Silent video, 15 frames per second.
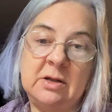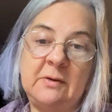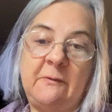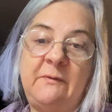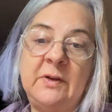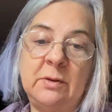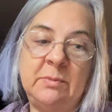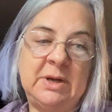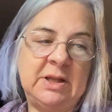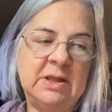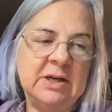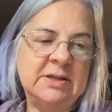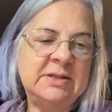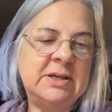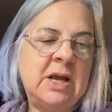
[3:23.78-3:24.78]
filming
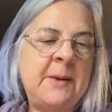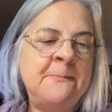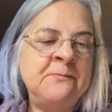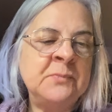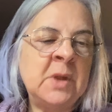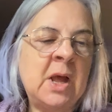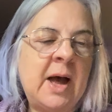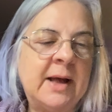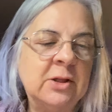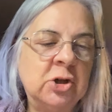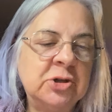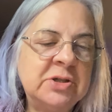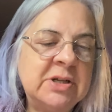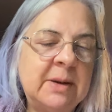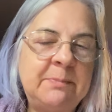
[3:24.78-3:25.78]
this, I
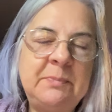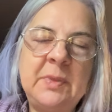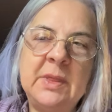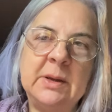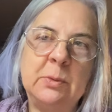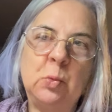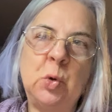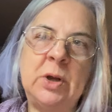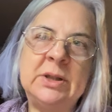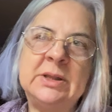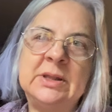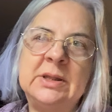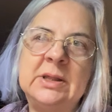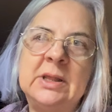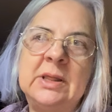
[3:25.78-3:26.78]
looked up what
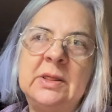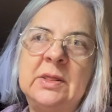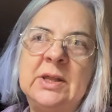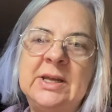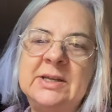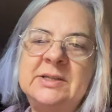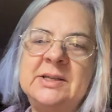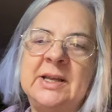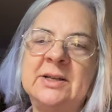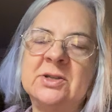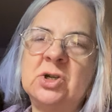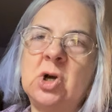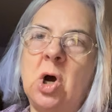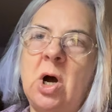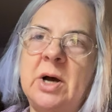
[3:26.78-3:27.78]
these things
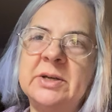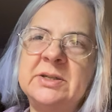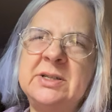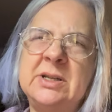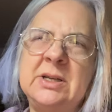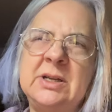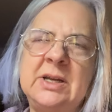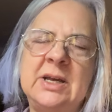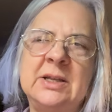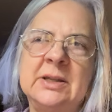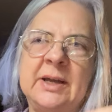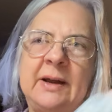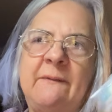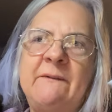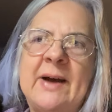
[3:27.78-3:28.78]
cost in
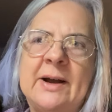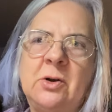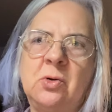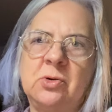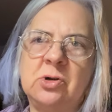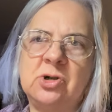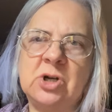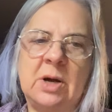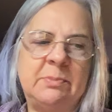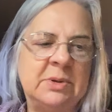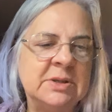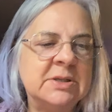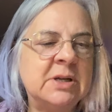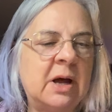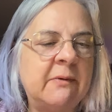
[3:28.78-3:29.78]
like Fat Quarter Shop
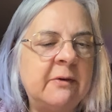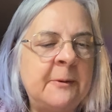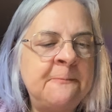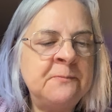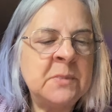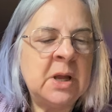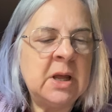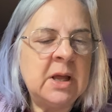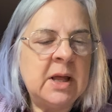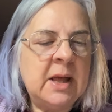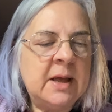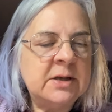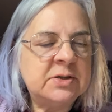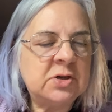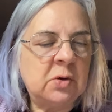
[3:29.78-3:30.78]
and stuff.
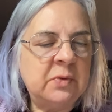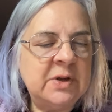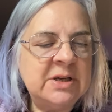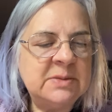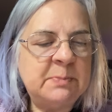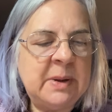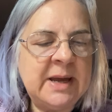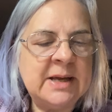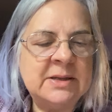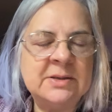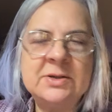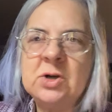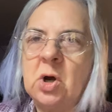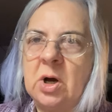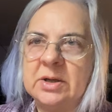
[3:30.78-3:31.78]
So these
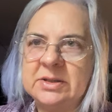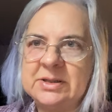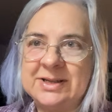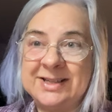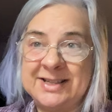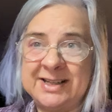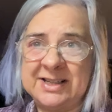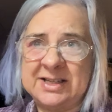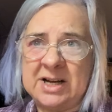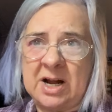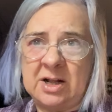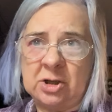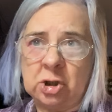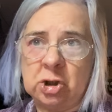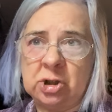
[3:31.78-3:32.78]
pins cost
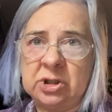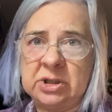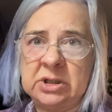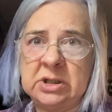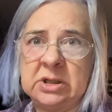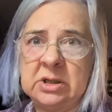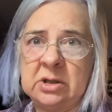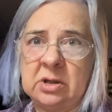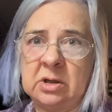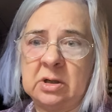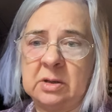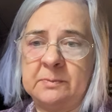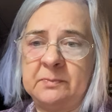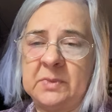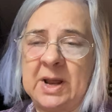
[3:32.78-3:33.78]
$6
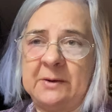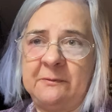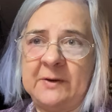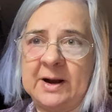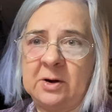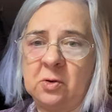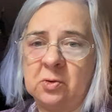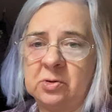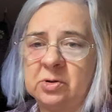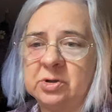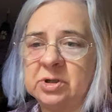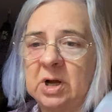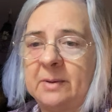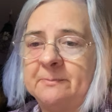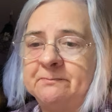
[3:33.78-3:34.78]
at Fat Quarter
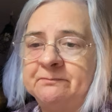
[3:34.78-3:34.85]
Shop.